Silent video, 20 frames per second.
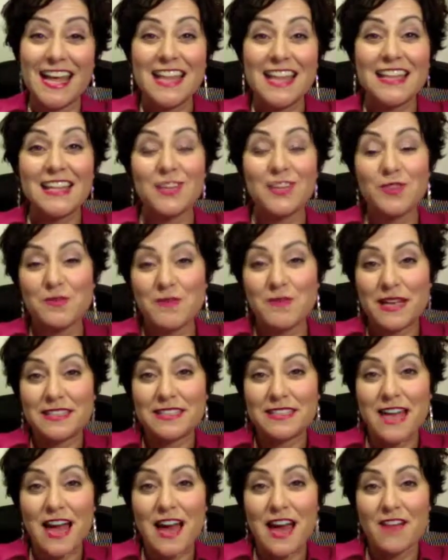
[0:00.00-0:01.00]
that you're meant
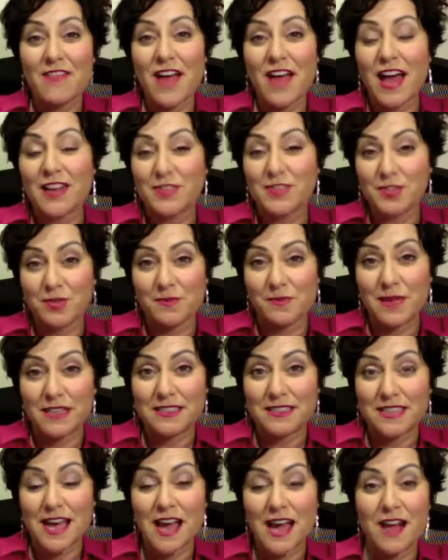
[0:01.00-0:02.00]
to have, as you're meant
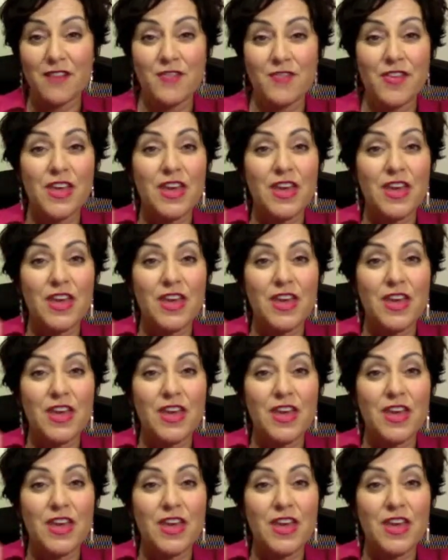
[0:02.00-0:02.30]
to have,